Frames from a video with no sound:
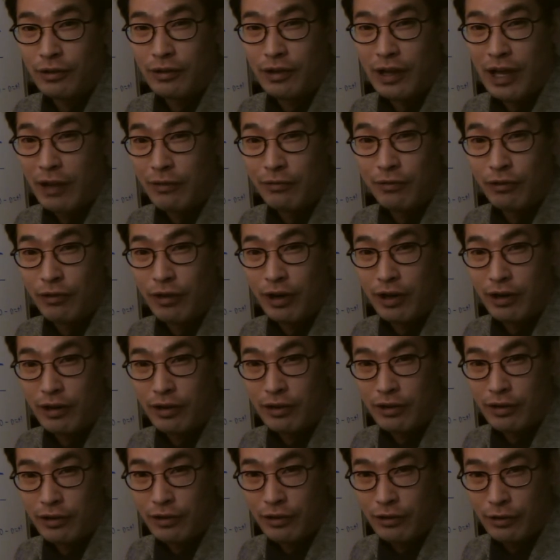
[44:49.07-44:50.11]
Everywhere,
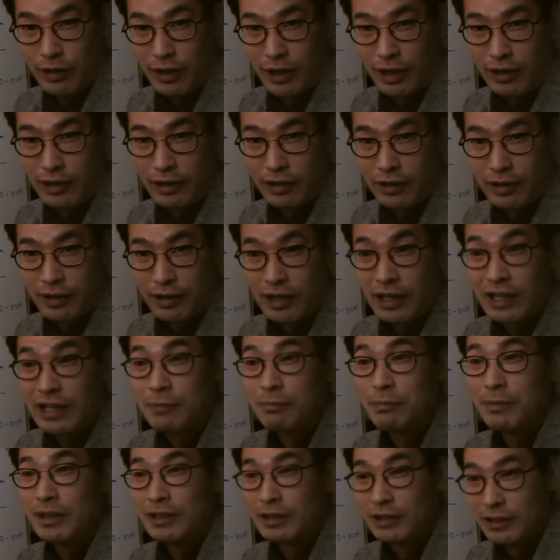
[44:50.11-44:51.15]
okay?
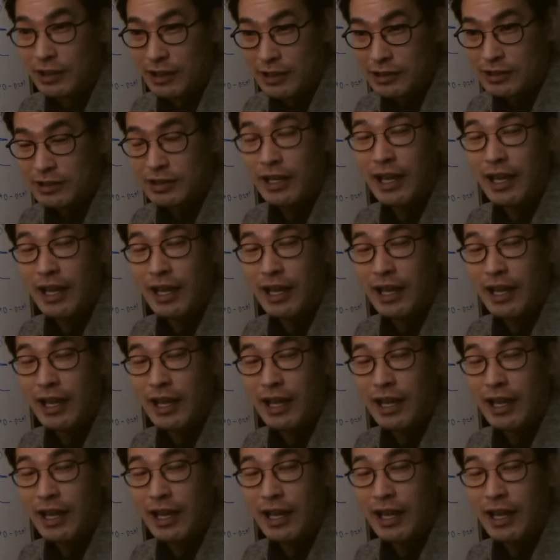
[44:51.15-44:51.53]
Middle East,